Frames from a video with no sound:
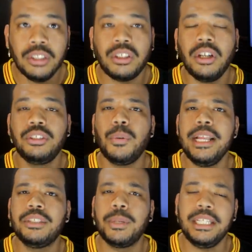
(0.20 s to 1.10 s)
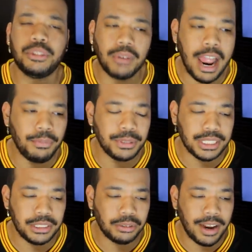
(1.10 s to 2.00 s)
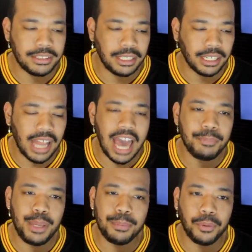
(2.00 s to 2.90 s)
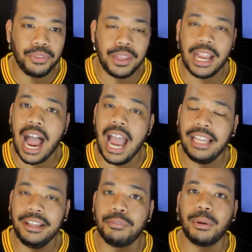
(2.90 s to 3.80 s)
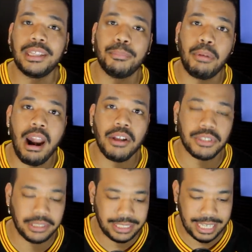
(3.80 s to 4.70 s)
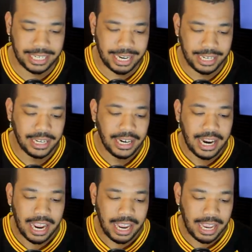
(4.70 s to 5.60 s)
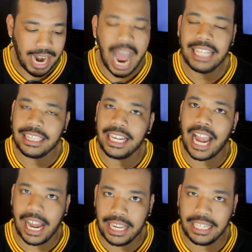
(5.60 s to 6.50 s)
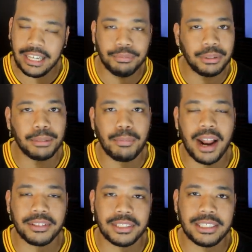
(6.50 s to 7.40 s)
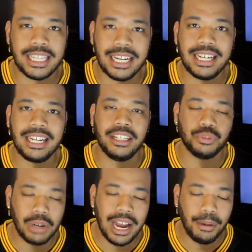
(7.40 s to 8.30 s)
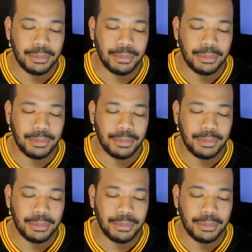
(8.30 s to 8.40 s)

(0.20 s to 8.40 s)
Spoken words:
So the 2020 draft was interesting. A lot of people think highly of what the Browns did in it, and I think highly of what the Browns did in it as well.